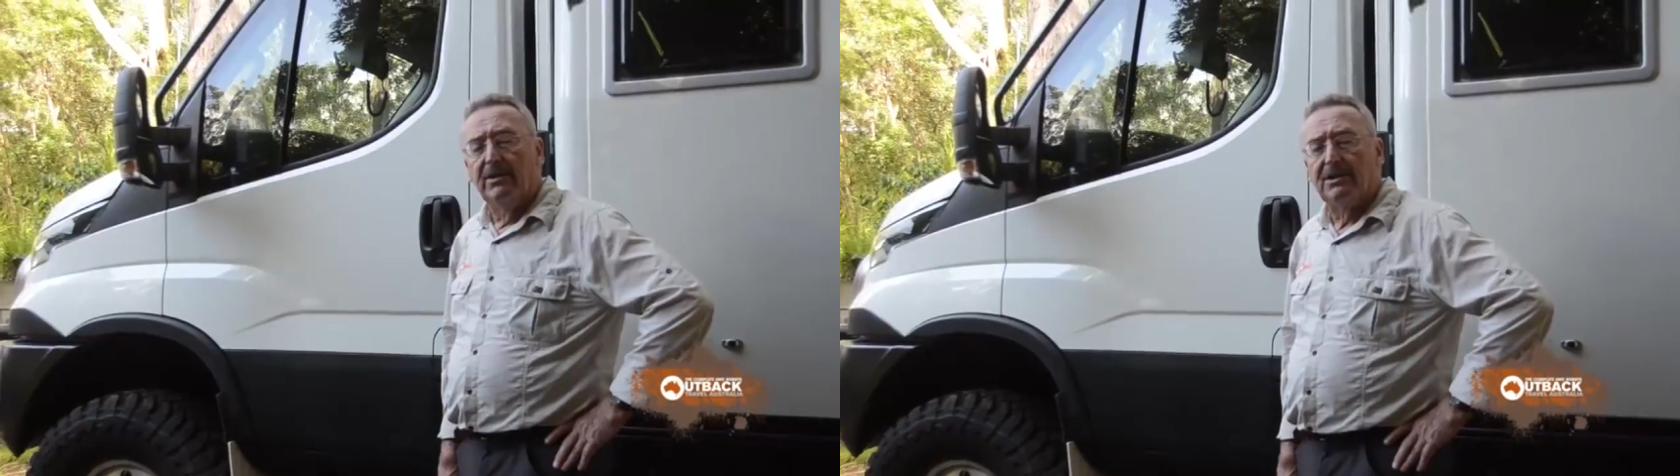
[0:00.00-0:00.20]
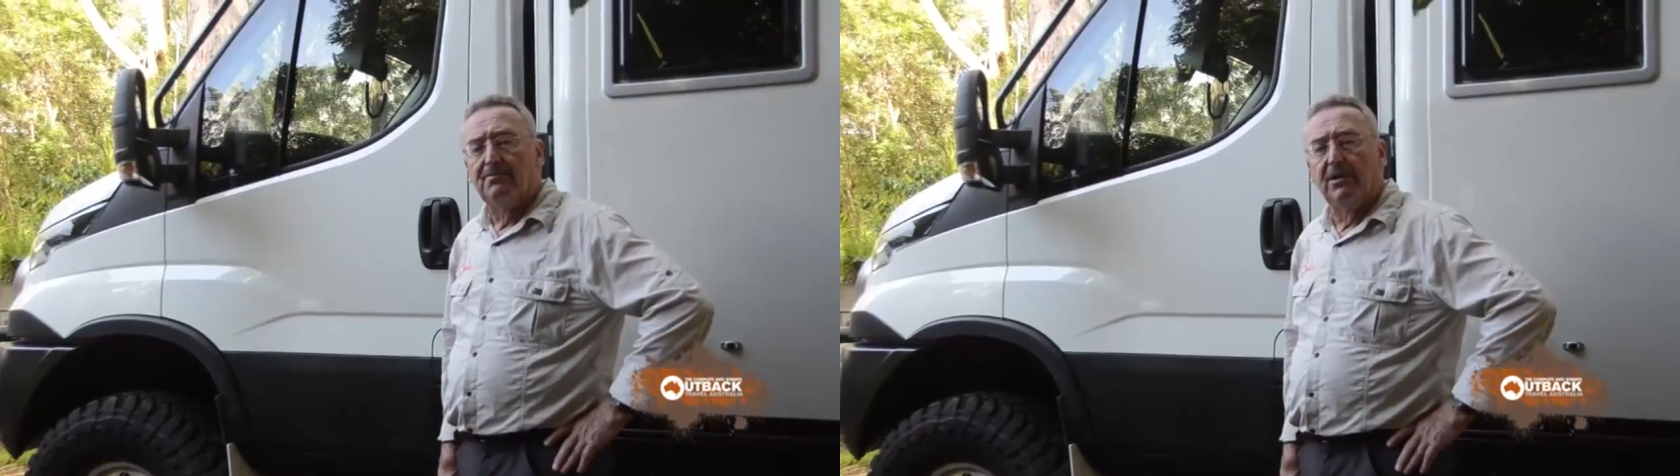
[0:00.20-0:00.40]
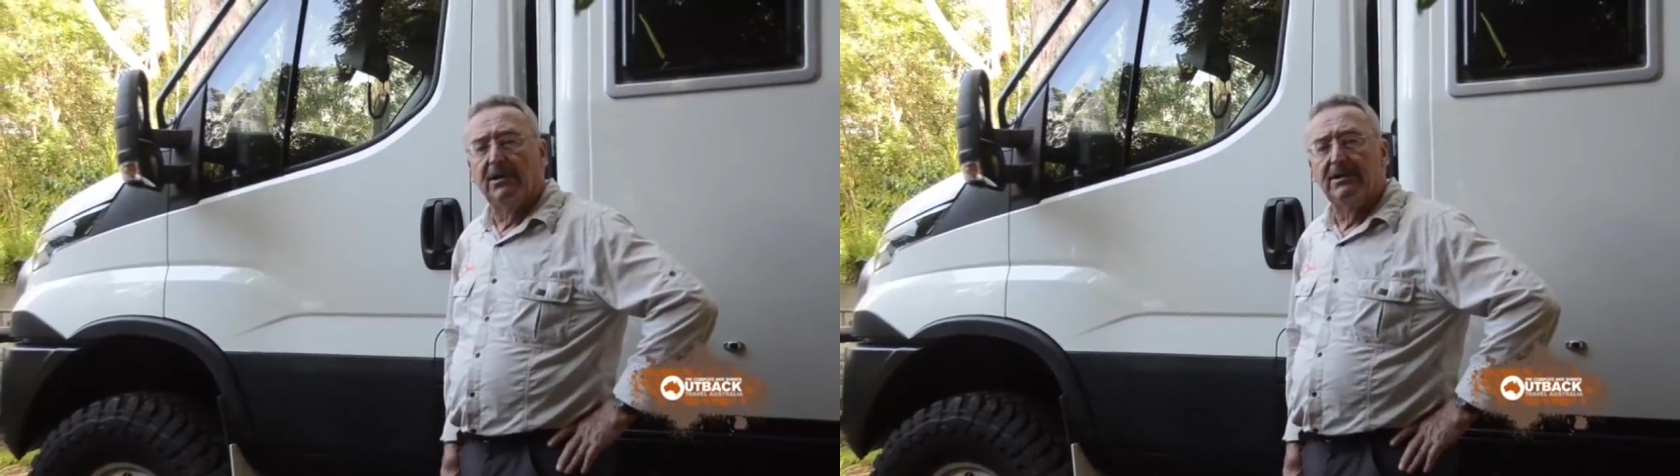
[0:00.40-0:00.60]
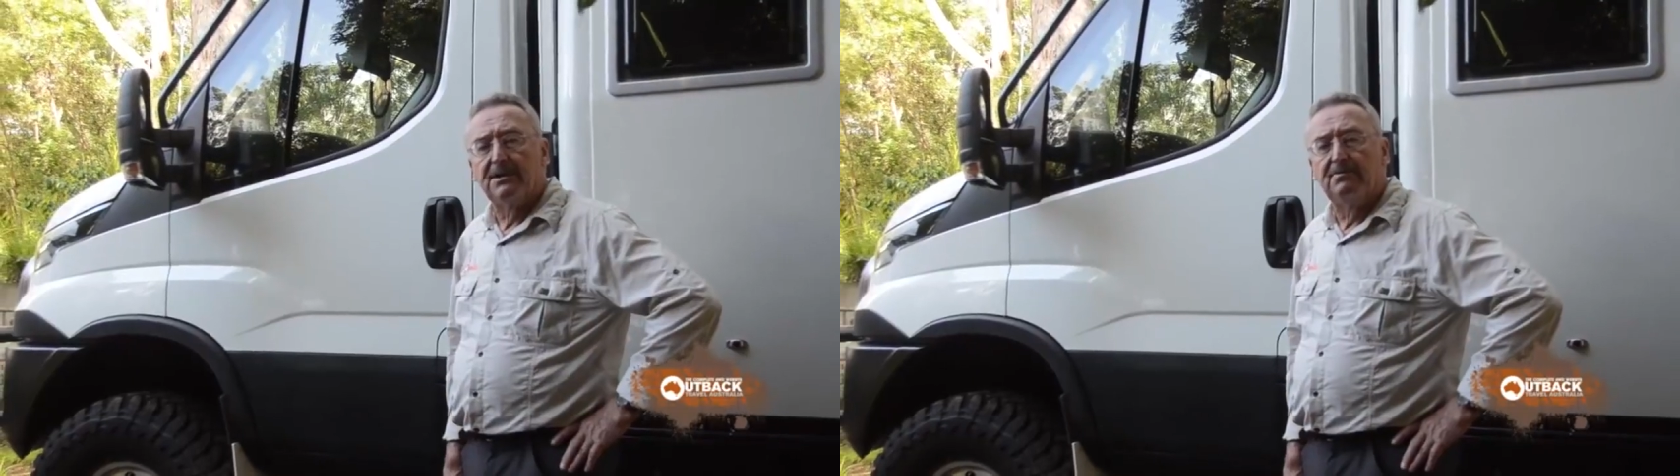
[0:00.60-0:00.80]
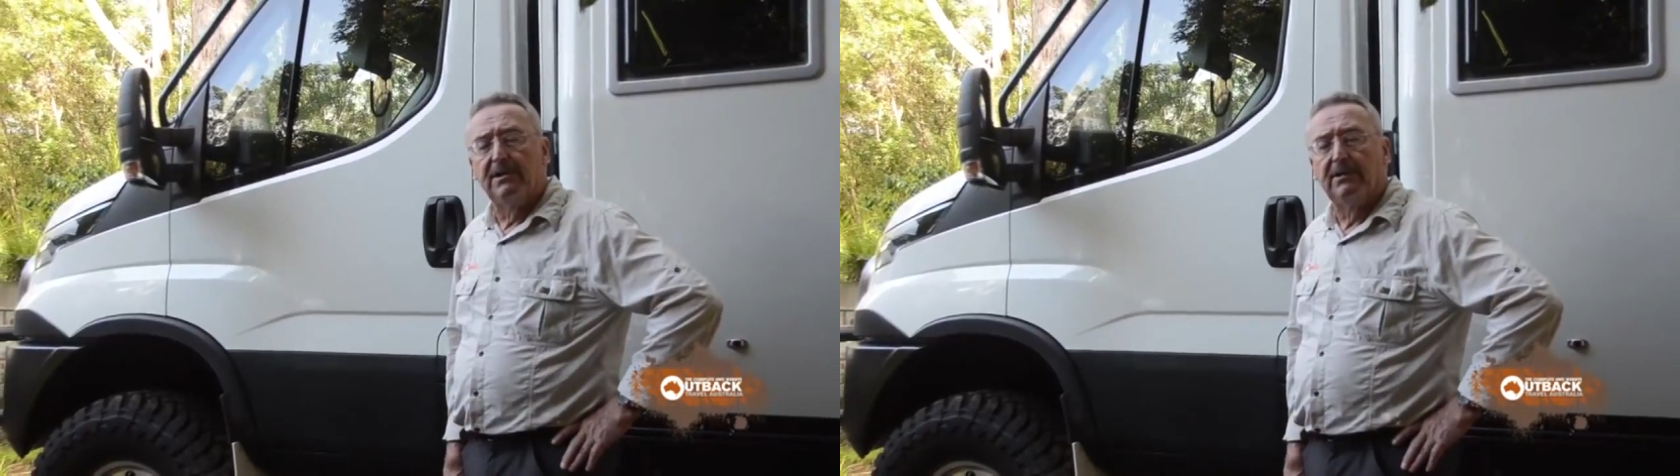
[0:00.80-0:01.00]
This model
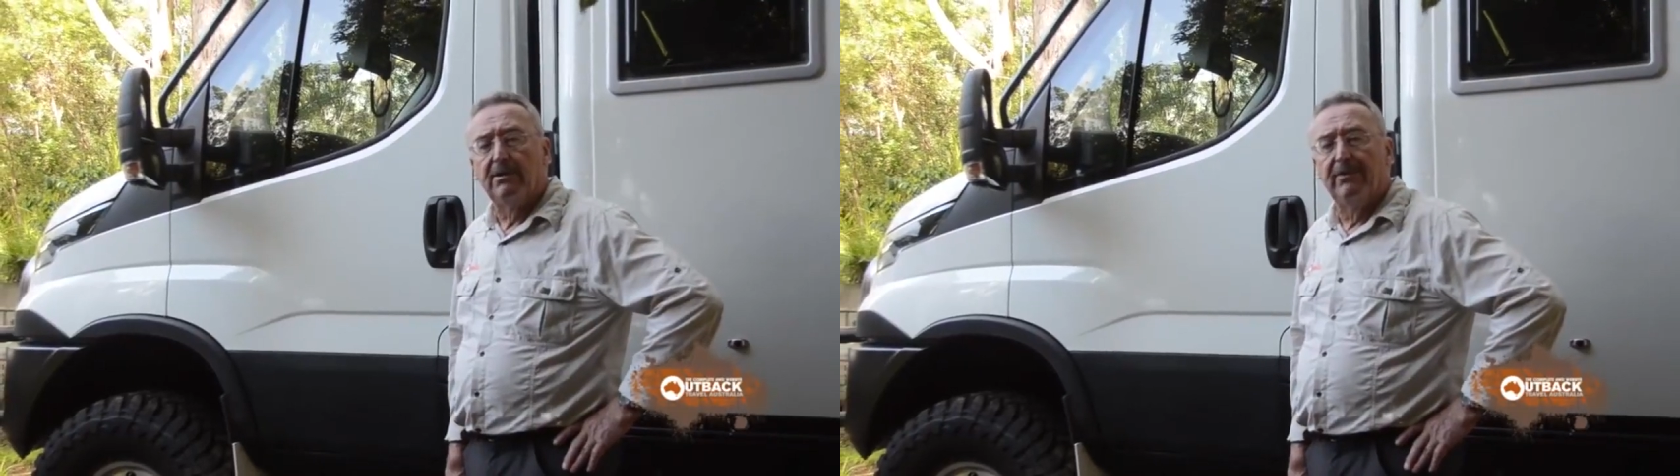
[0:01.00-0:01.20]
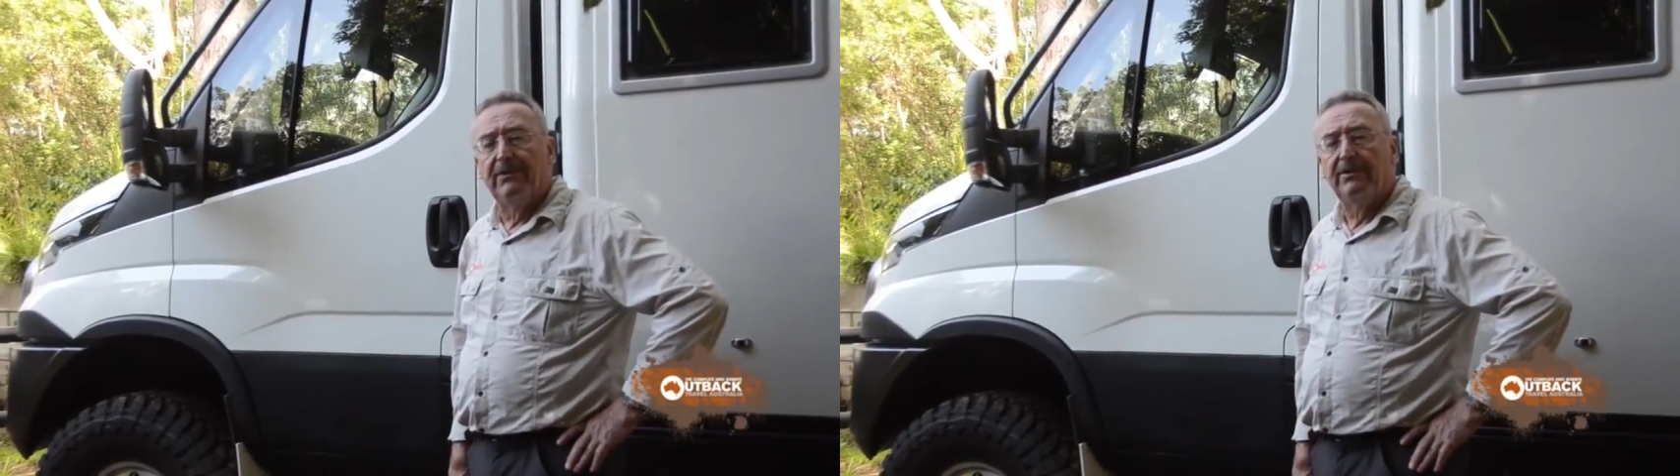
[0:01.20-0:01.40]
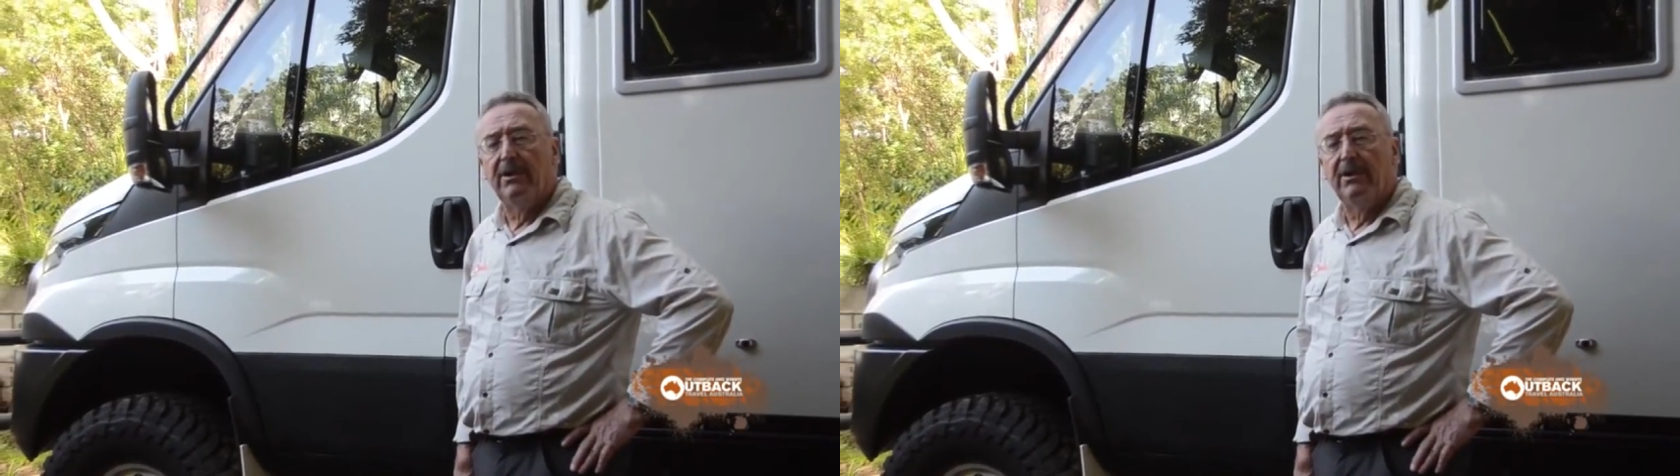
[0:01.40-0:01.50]
is built on the